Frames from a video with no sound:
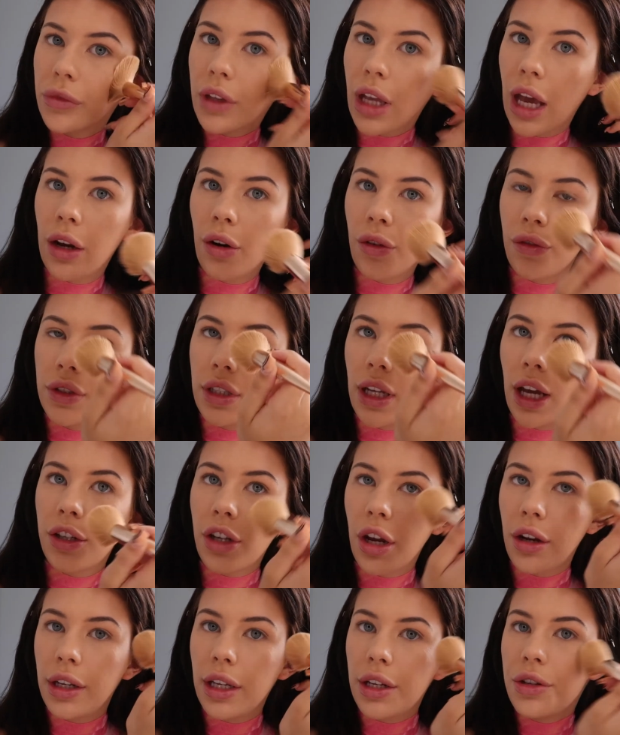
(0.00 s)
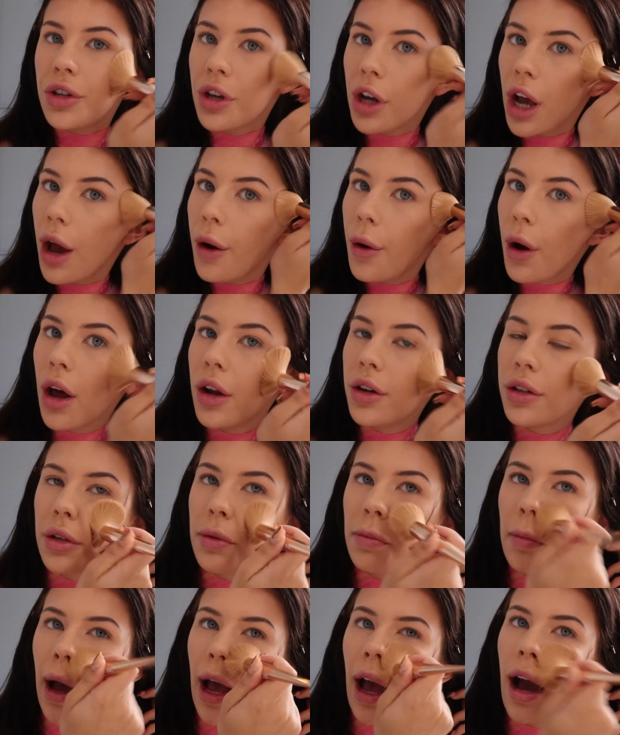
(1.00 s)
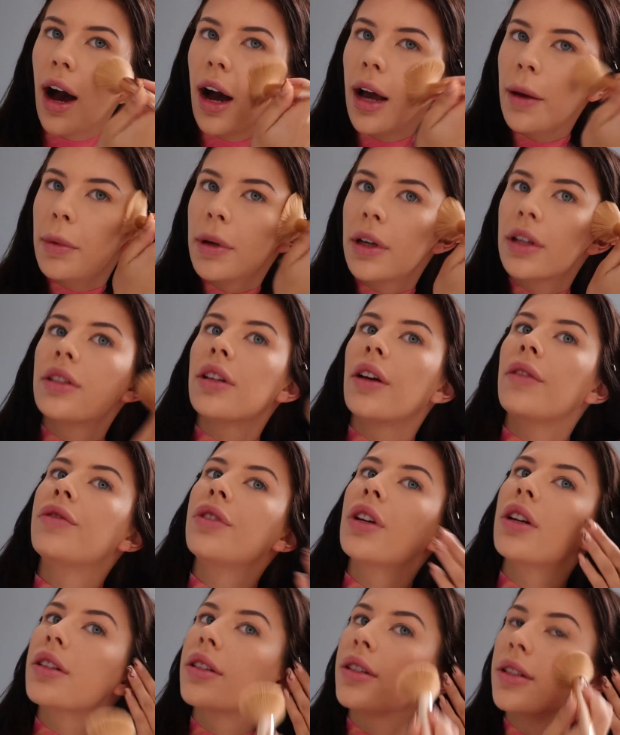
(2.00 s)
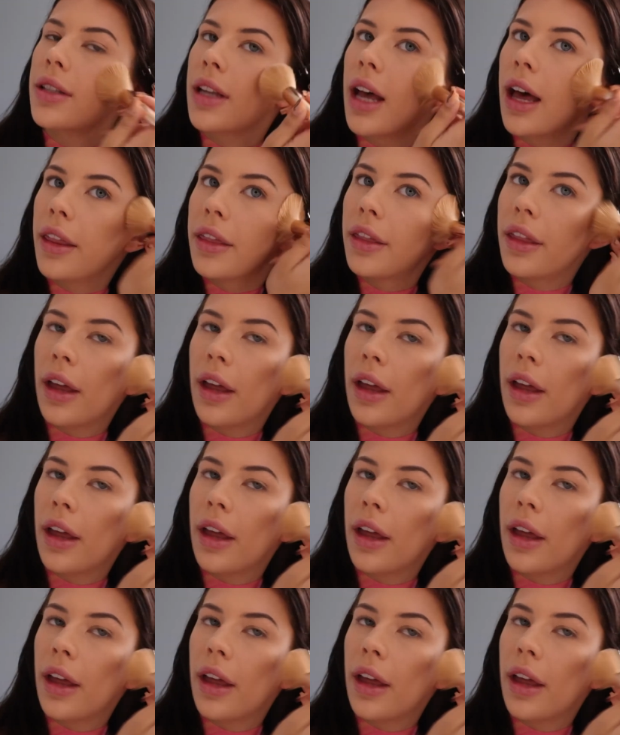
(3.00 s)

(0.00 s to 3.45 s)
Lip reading: And obviously I don't need to go under my eye because I've just set